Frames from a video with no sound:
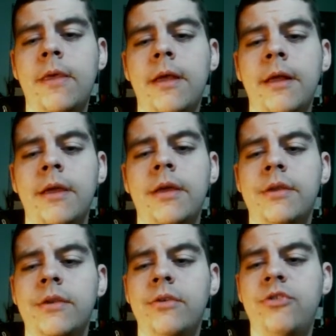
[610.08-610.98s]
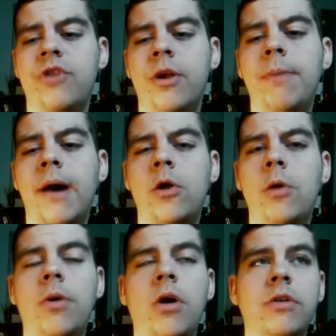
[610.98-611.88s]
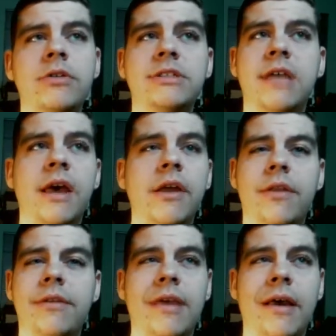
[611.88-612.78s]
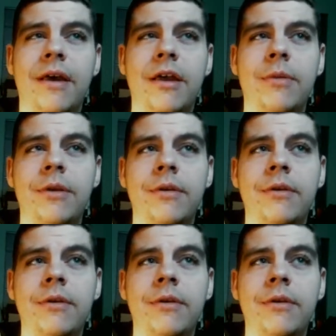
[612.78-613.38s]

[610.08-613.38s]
and try to bottle up all inside all the time. And